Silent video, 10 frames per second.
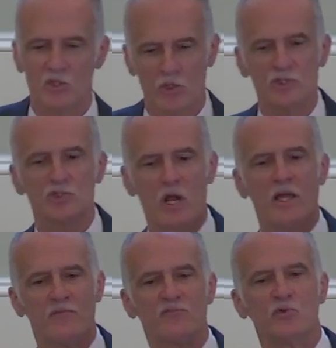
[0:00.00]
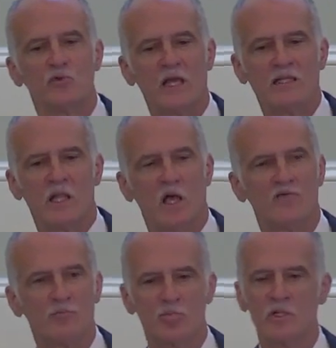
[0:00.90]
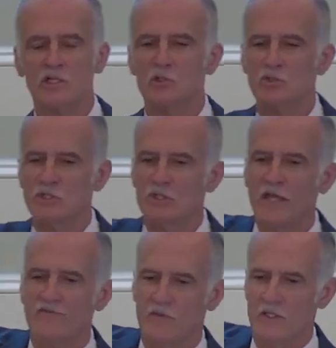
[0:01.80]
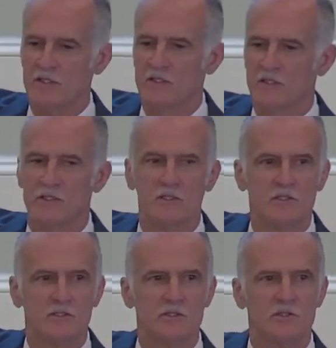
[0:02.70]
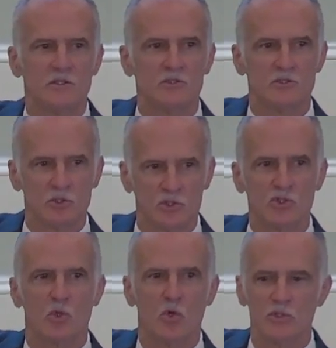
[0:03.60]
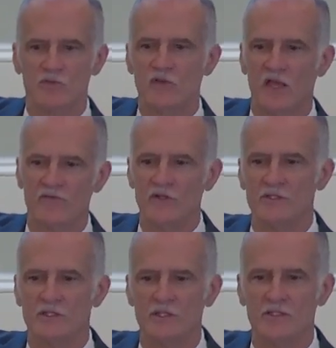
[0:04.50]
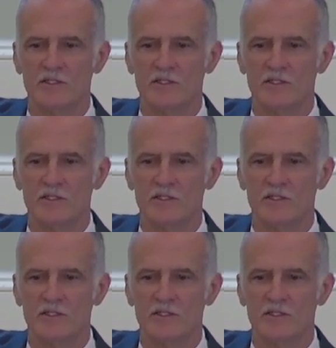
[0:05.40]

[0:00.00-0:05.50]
is going to triumph through that love and bring you safely to the shores of heaven